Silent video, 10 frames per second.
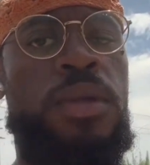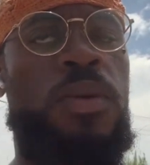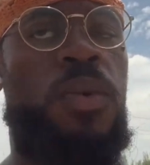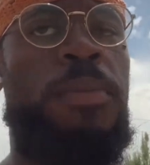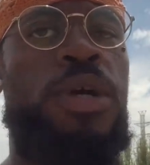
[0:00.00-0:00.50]

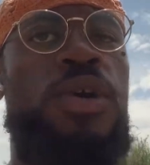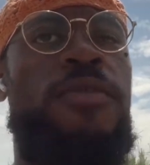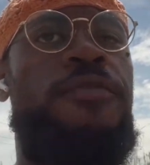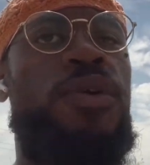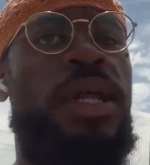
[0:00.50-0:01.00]
Women gonna
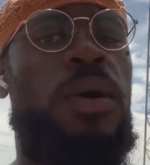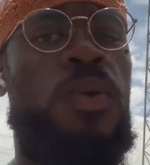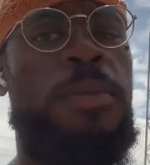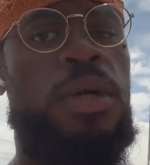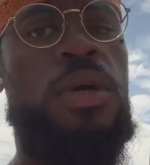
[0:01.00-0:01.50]
feel that.
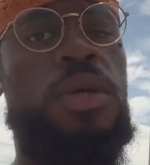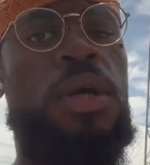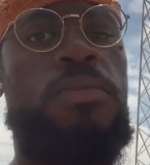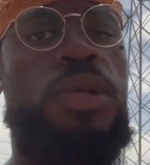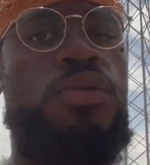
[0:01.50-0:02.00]
Women gonna
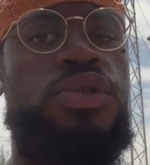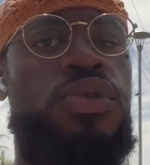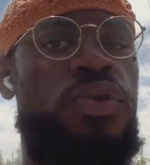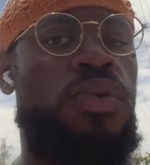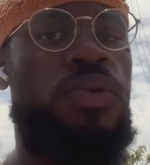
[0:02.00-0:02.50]
come close to
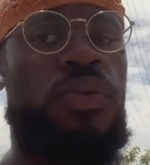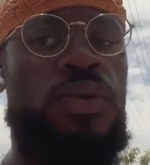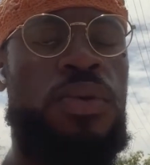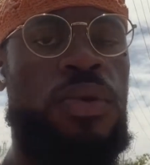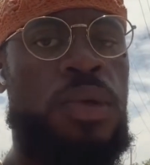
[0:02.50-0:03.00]
you.
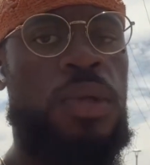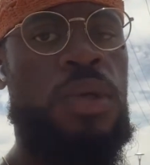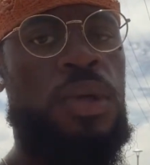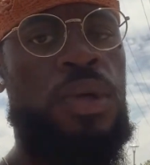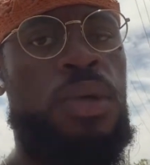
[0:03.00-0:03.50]

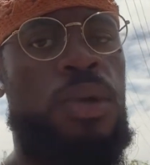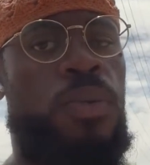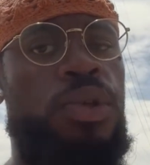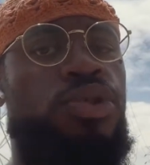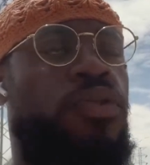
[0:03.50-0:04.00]

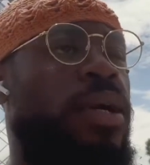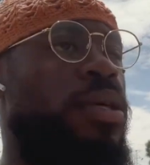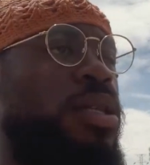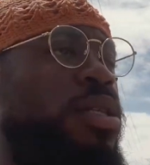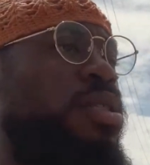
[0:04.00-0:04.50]
When you're
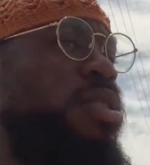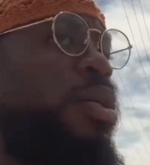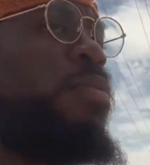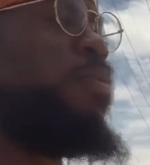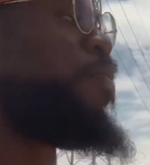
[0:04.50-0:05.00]
training in the gym,